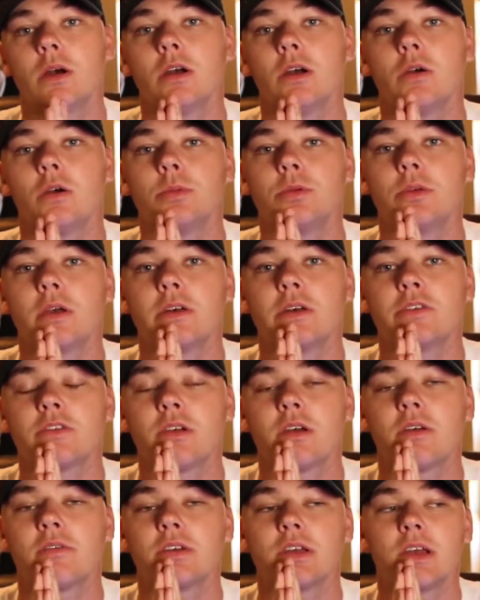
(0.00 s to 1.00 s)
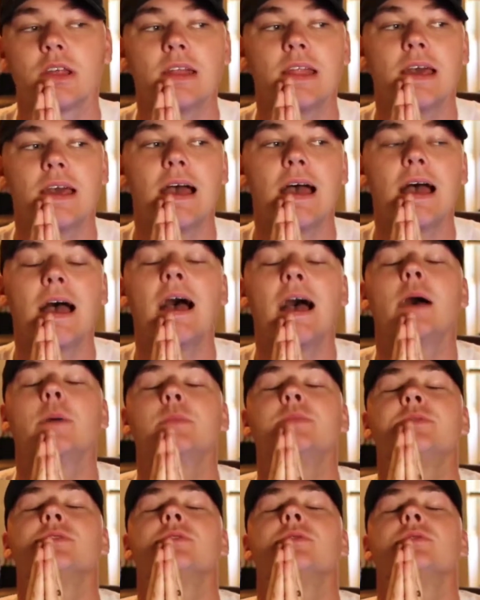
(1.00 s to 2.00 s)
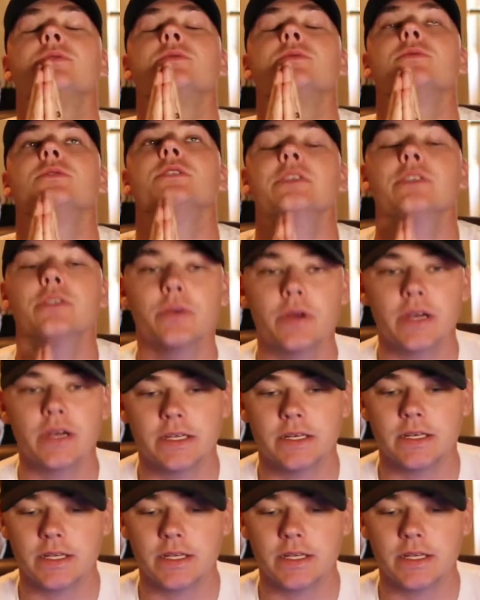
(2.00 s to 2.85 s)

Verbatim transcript: I hope you guys are having an absolutely great